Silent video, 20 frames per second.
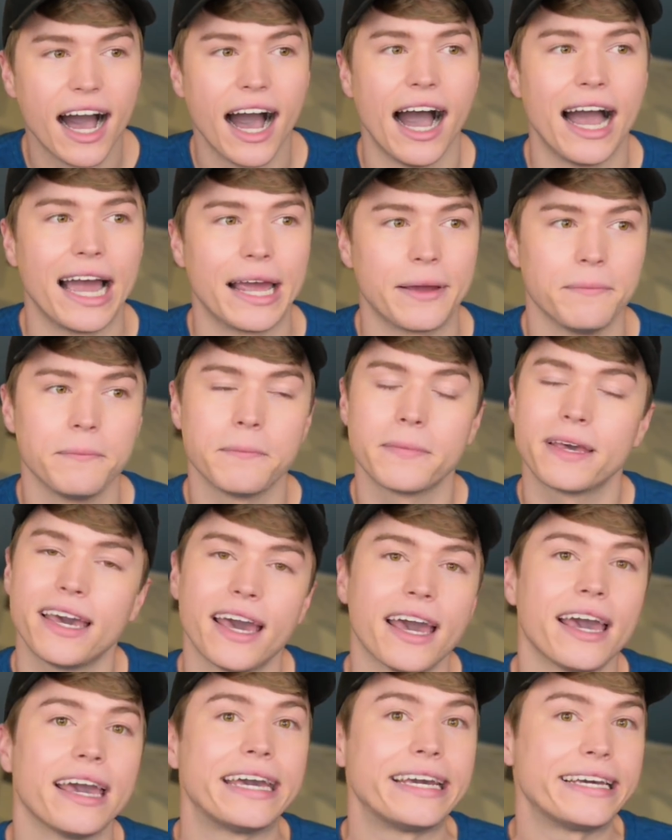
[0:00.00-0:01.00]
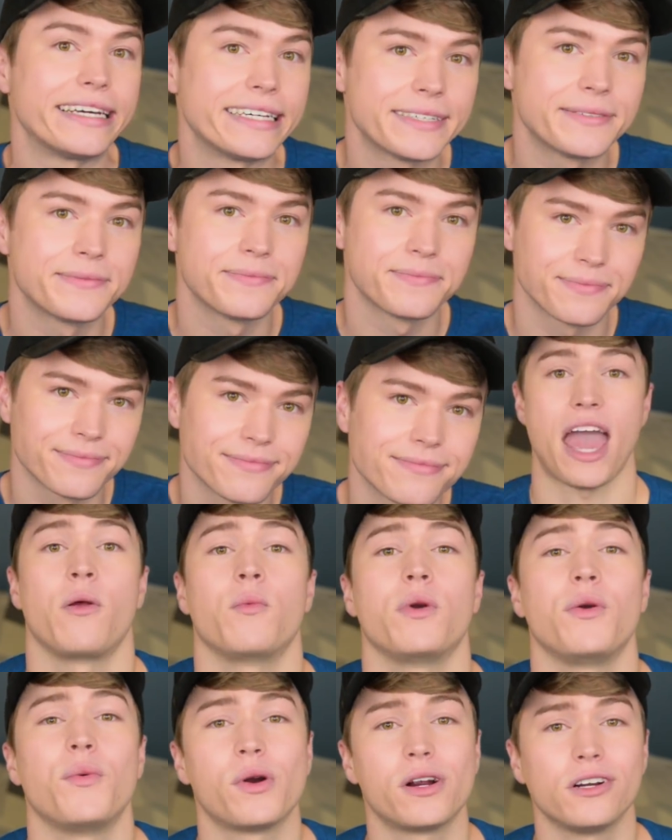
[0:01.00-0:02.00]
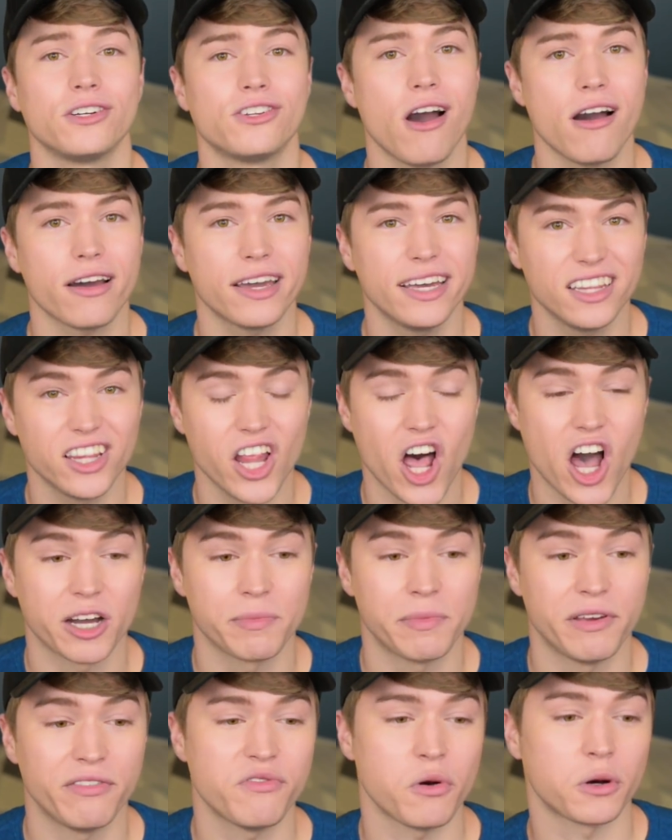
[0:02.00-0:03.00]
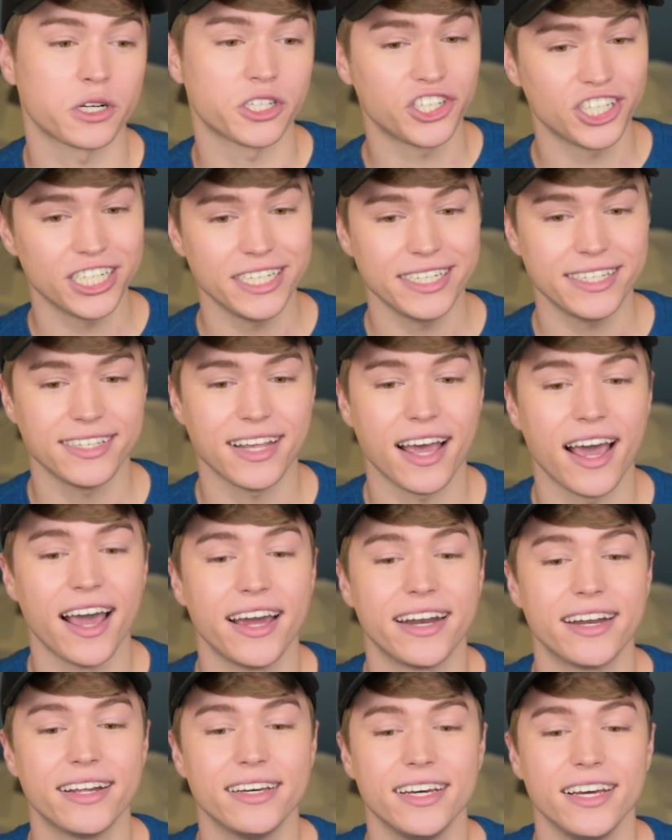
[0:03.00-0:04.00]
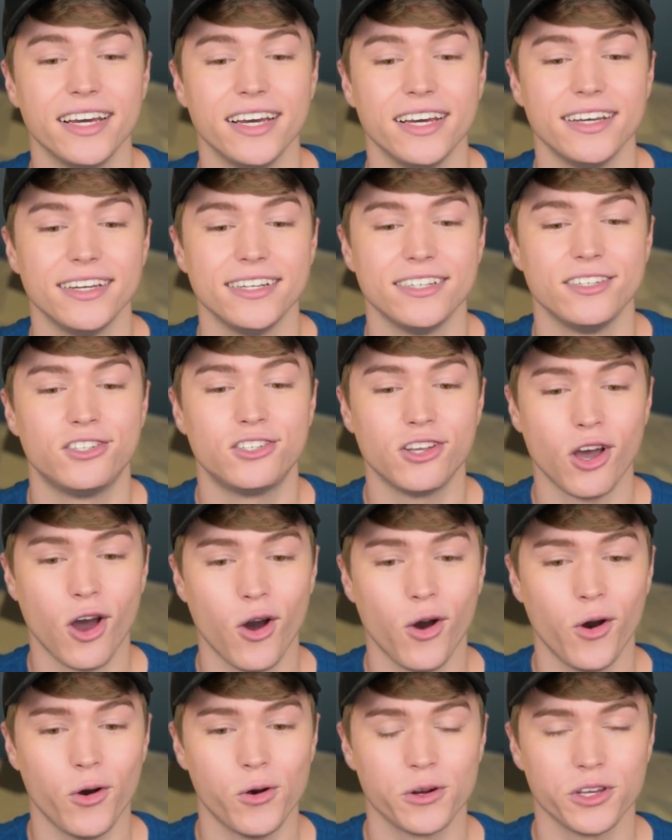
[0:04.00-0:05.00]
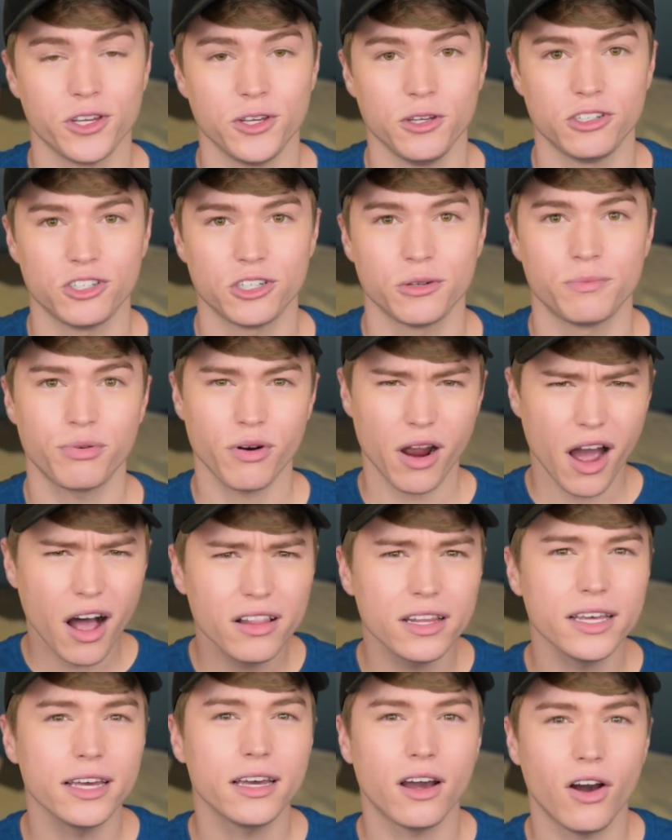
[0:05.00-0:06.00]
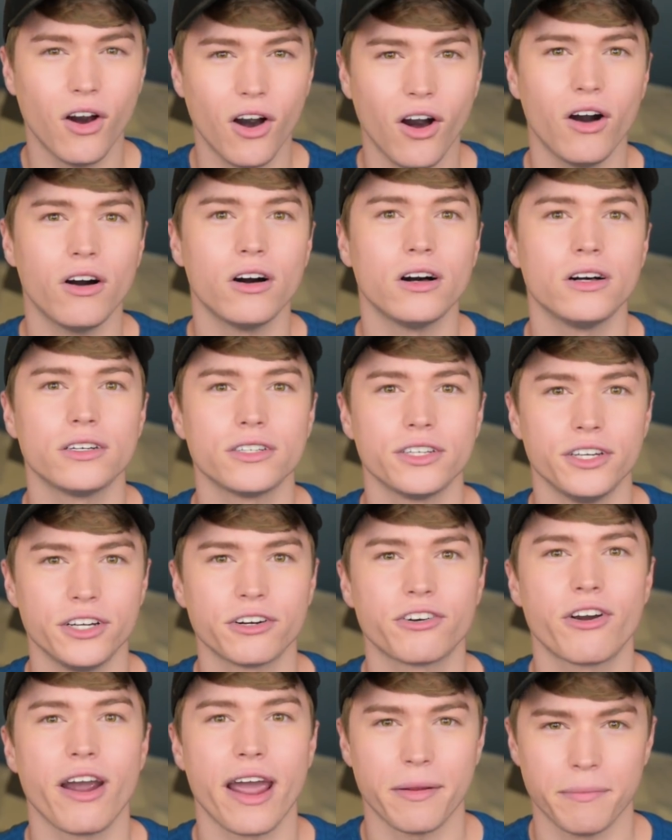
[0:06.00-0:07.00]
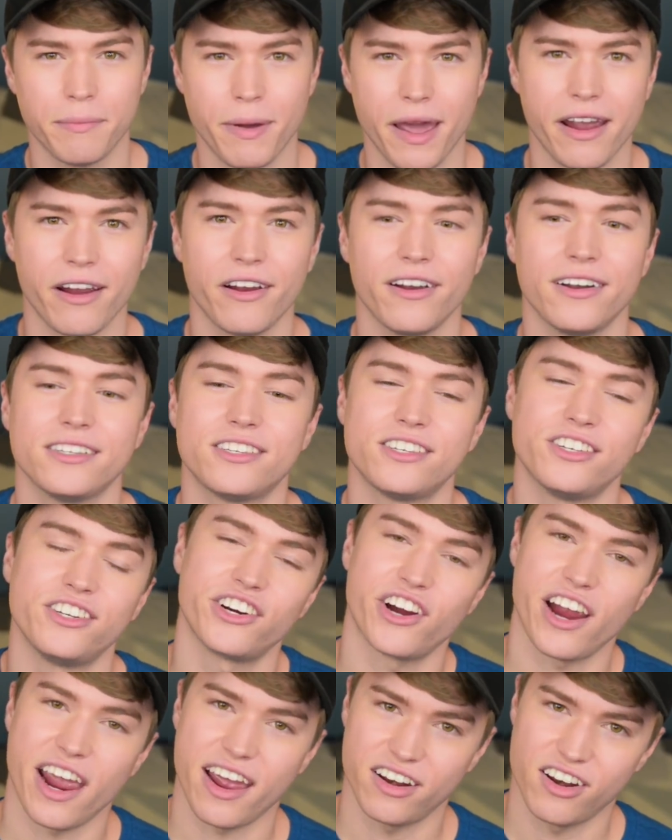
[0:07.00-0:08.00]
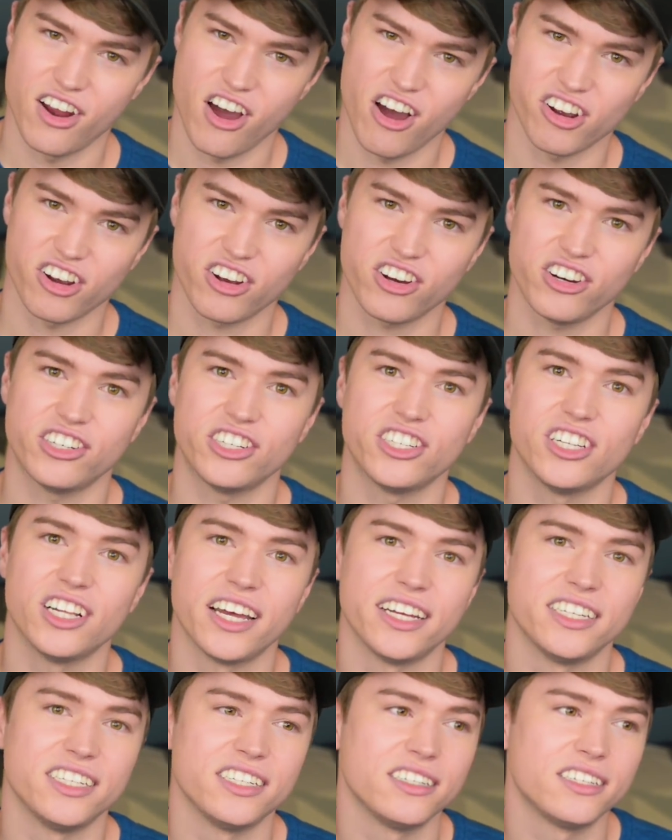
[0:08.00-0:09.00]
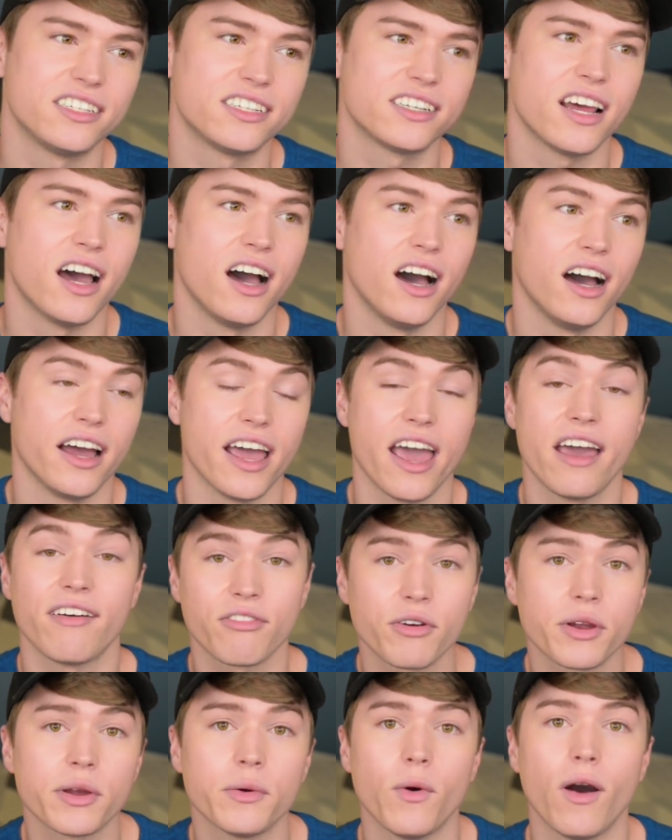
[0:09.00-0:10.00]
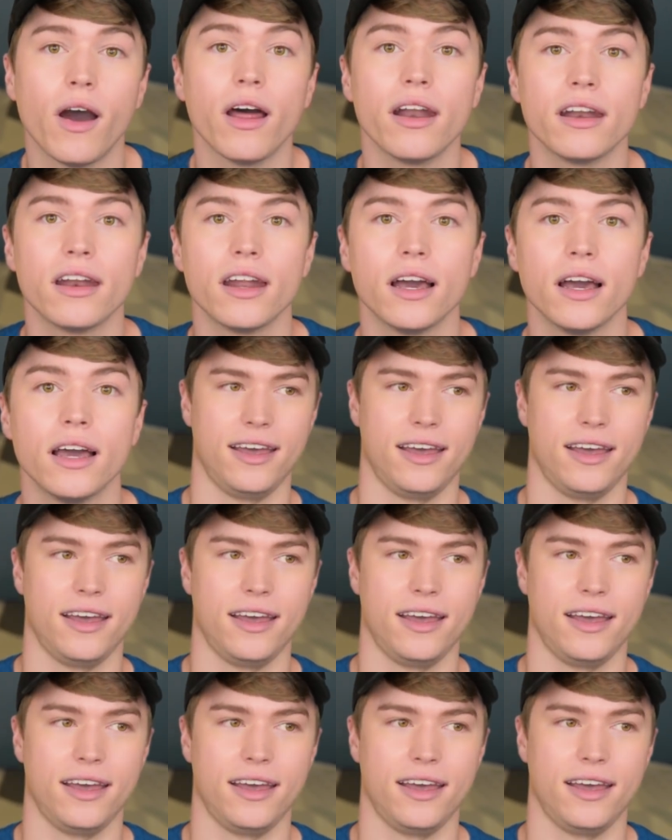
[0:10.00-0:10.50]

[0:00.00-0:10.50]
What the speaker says: I'm gay. And we weren't talking long before she said, so you should probably call your grandparents and your aunt and uncle and everyone.